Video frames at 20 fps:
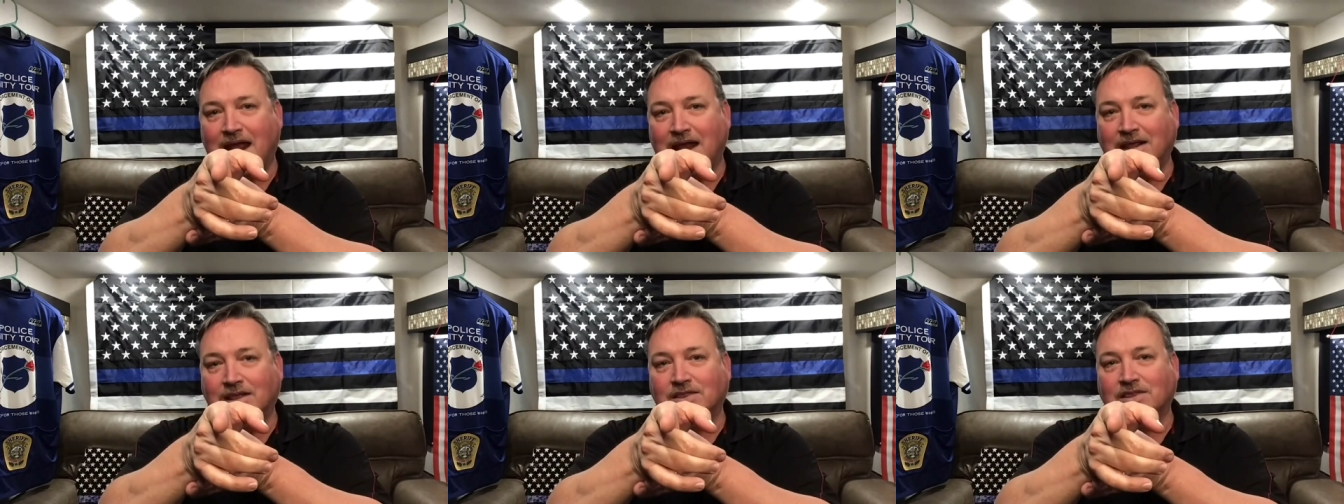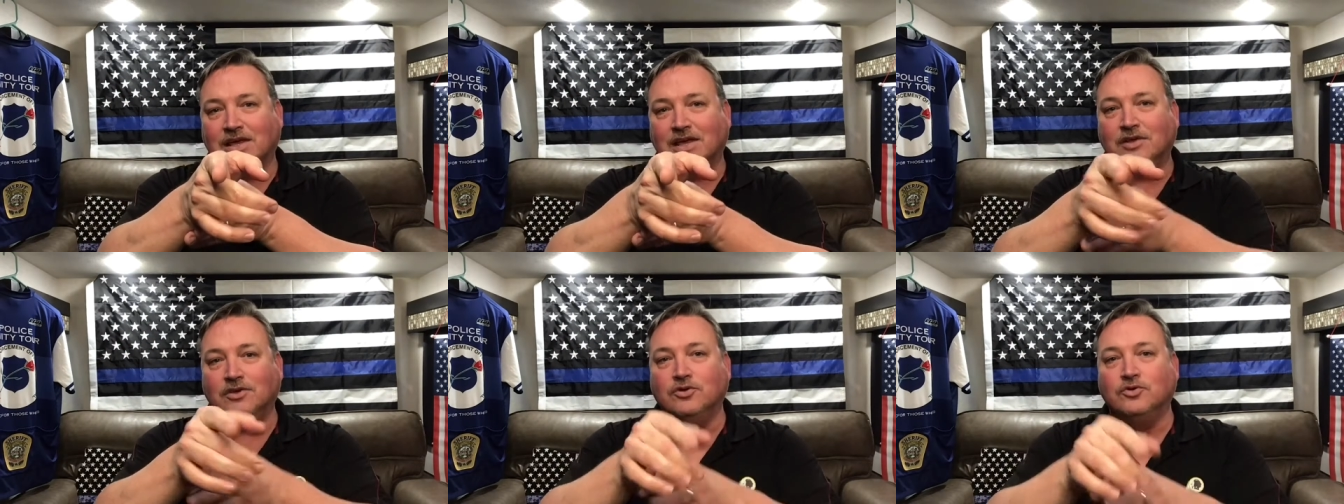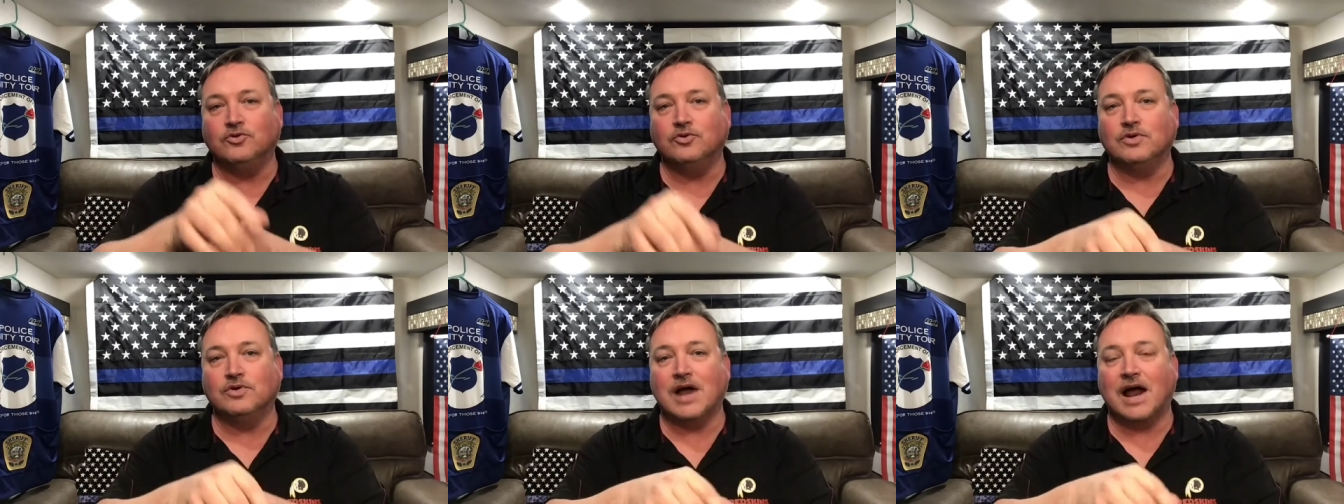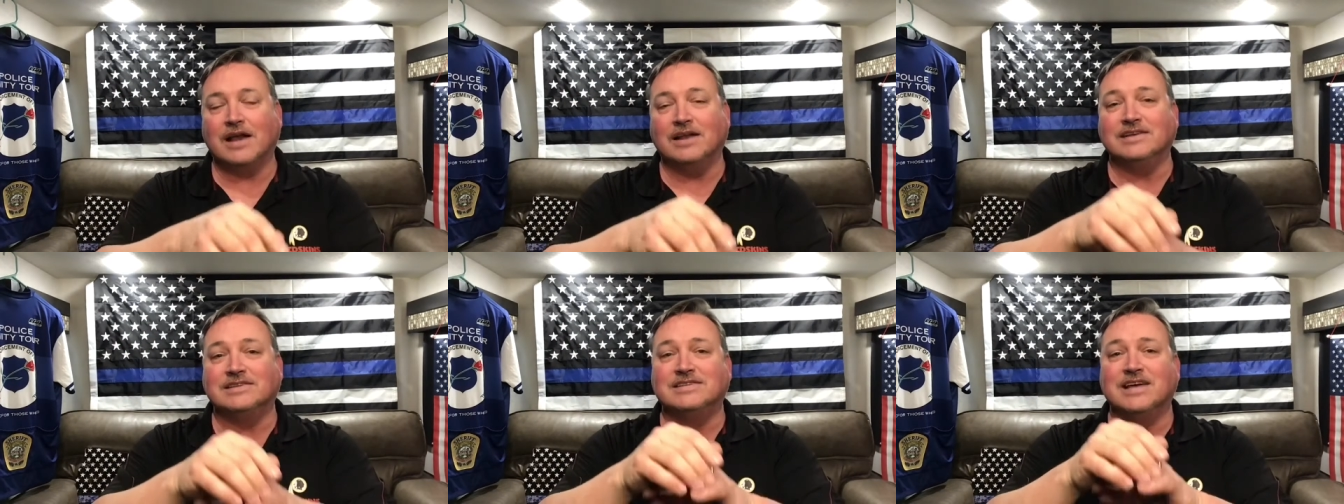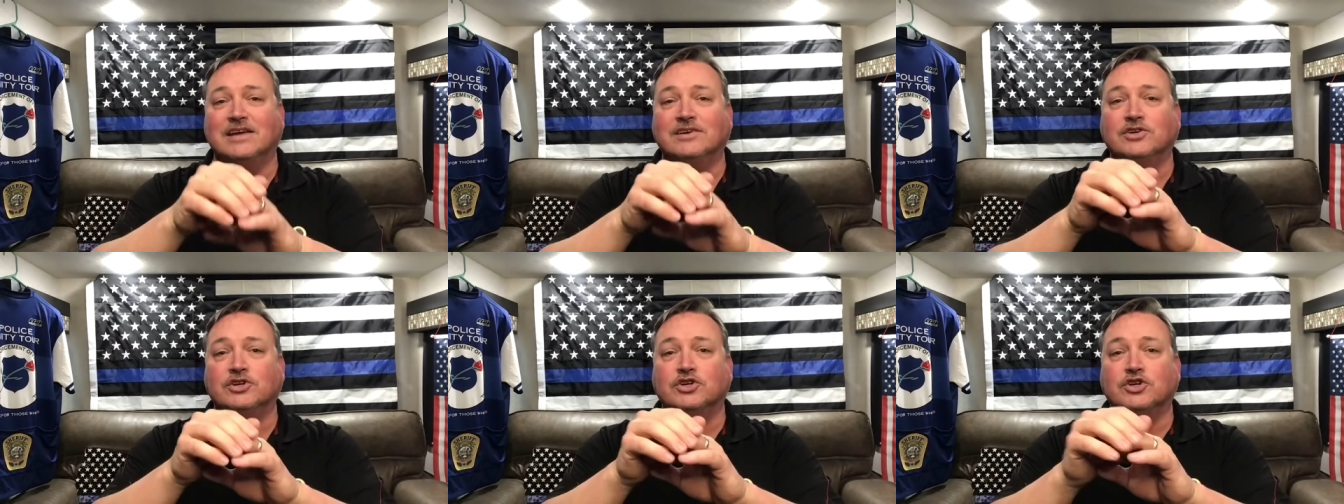anything you do not
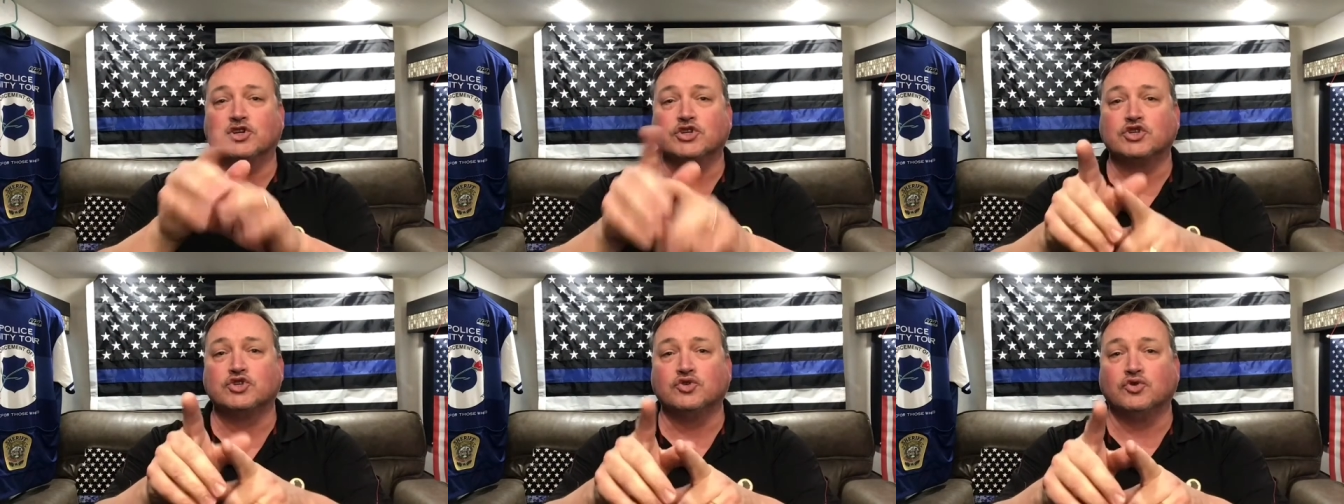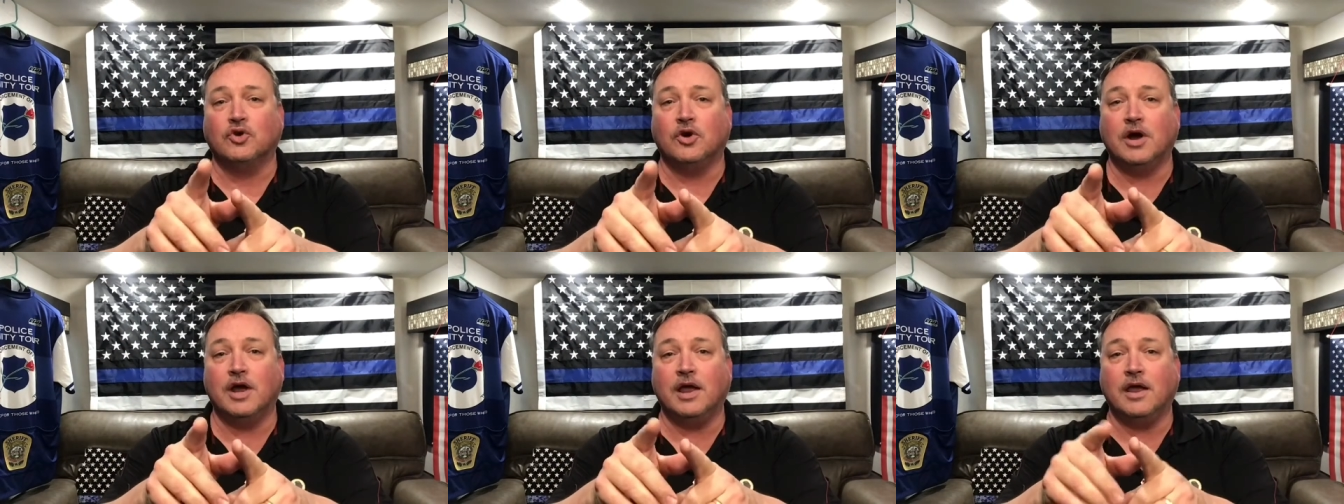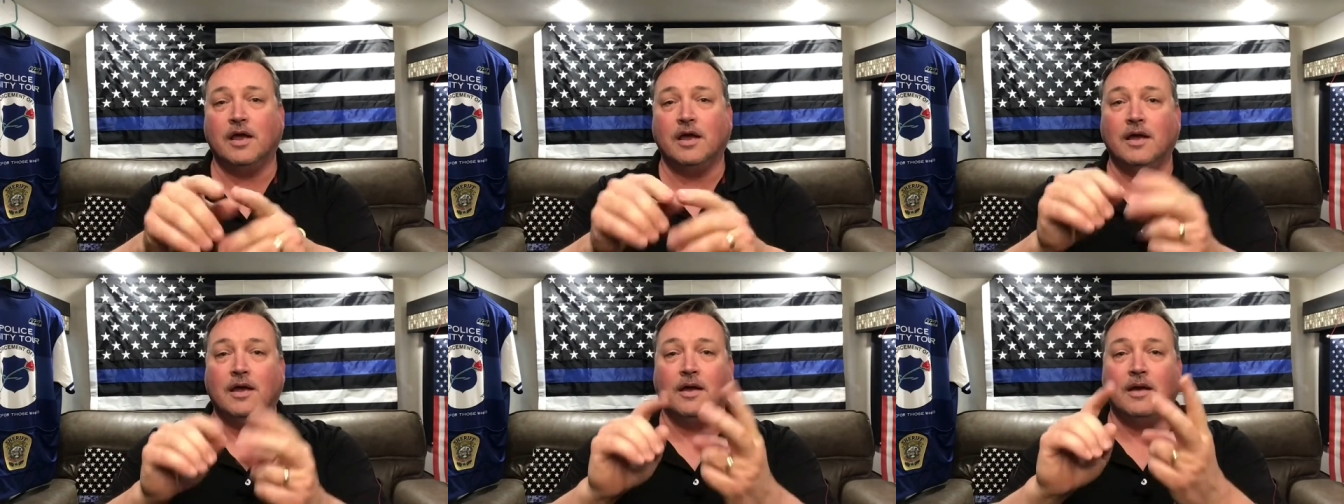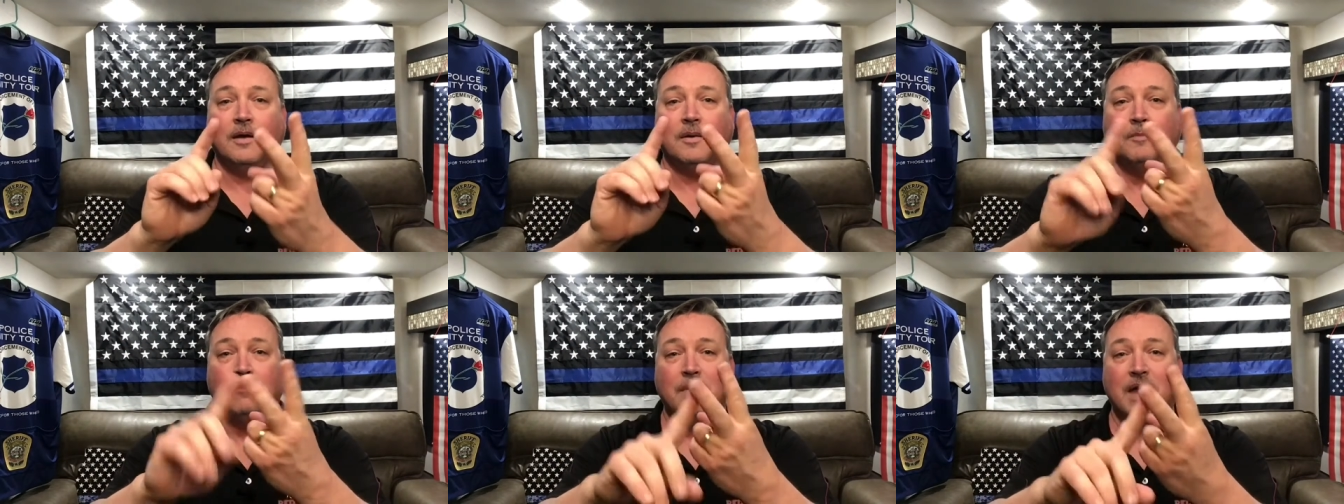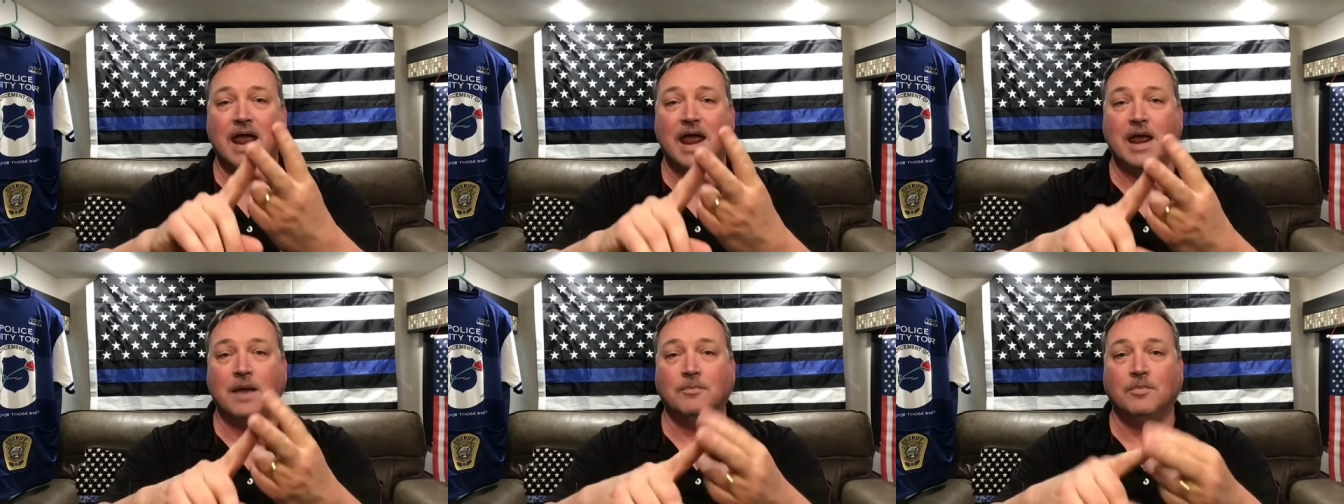intend to destroy,
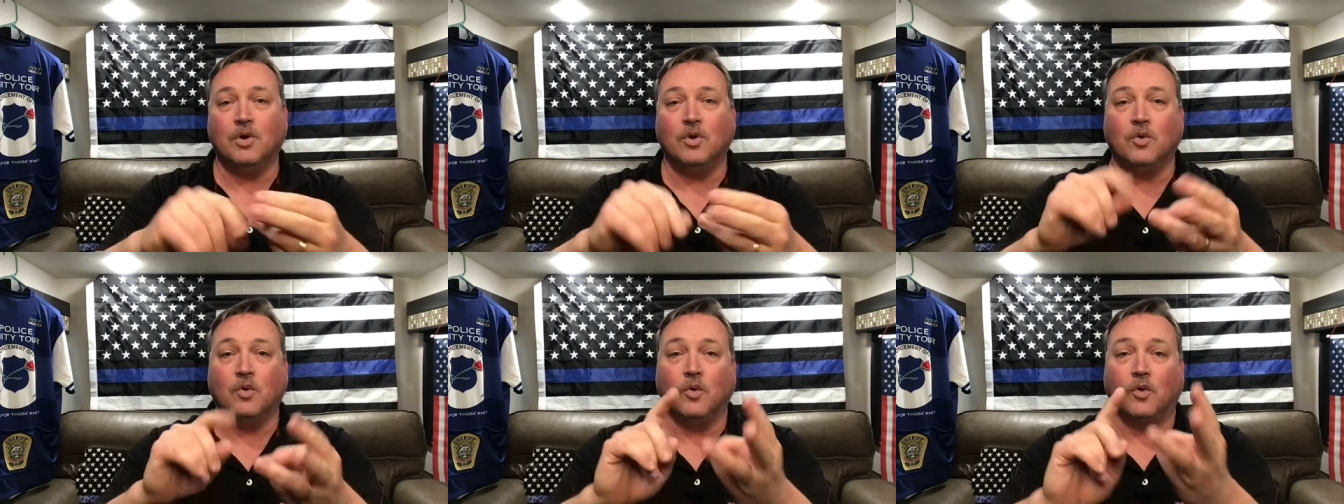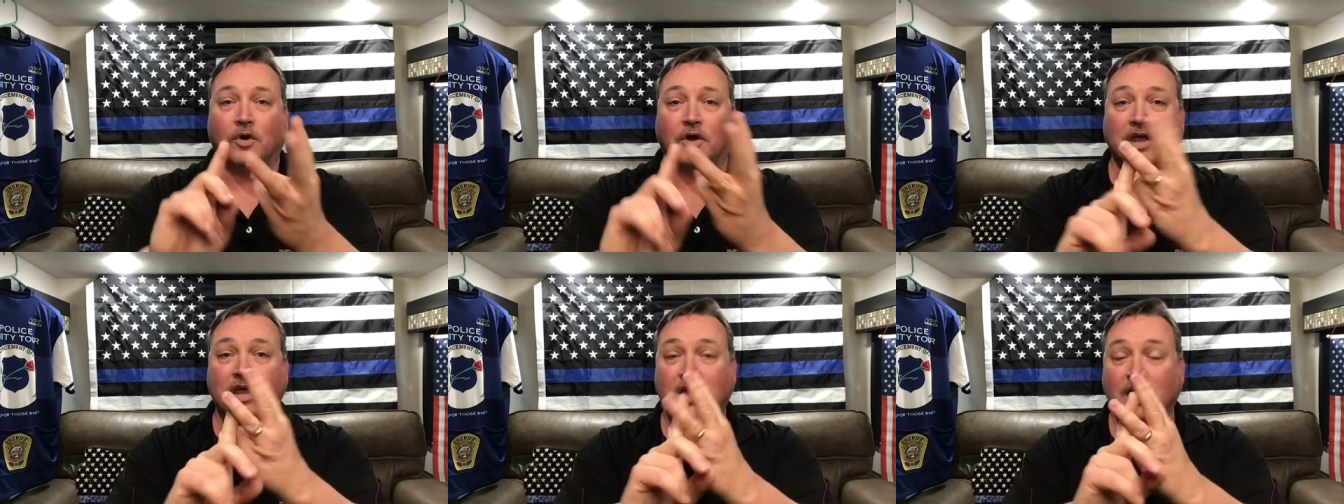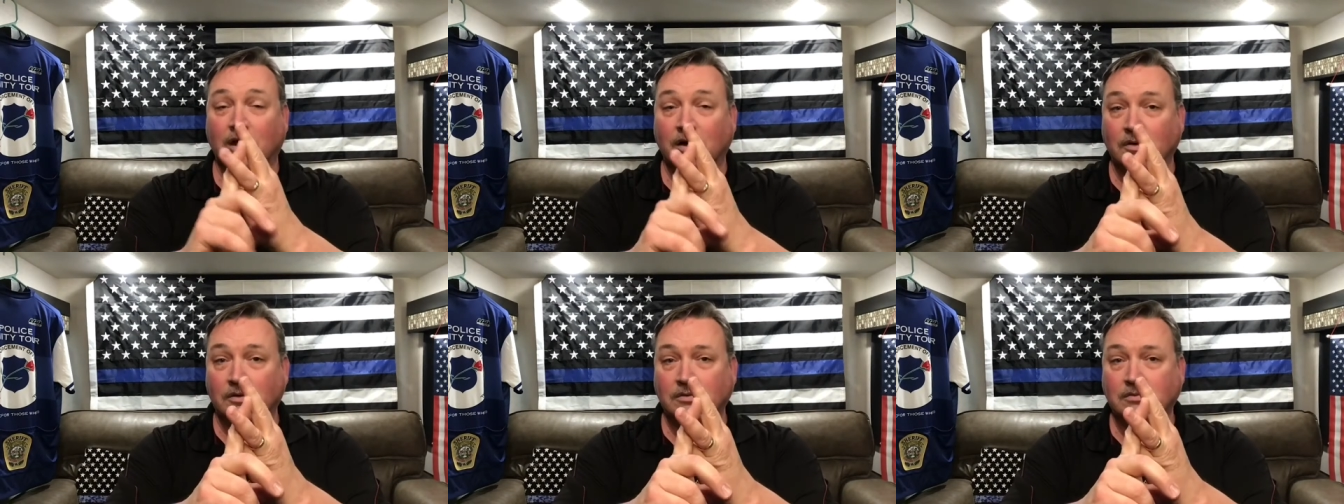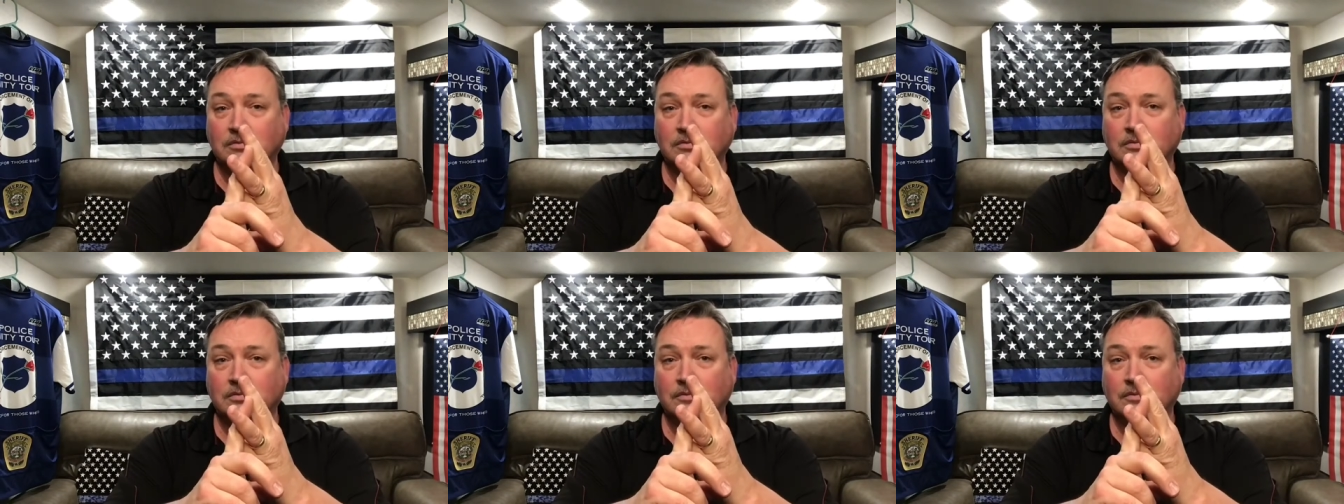maim, or kill.